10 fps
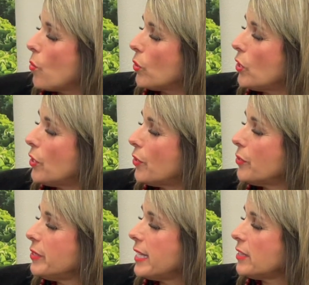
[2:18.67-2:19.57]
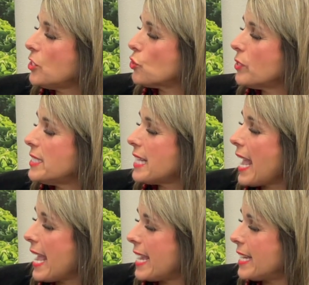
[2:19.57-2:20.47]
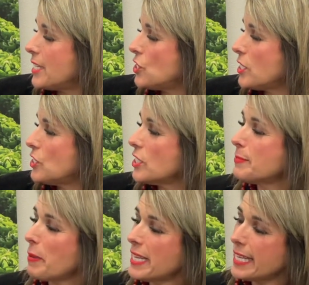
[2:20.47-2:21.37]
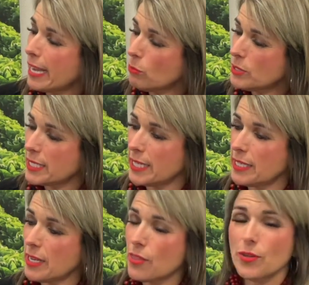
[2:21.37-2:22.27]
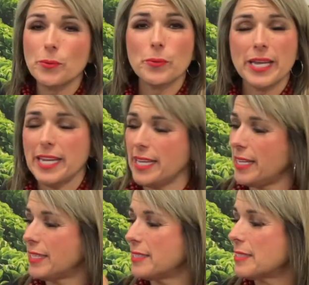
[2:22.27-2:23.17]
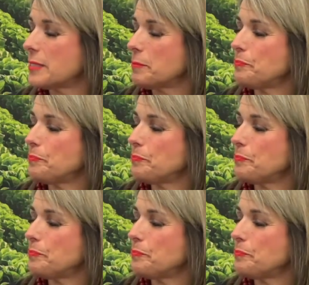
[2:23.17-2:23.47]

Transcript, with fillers: learned that the tree's age is just by counting the rings.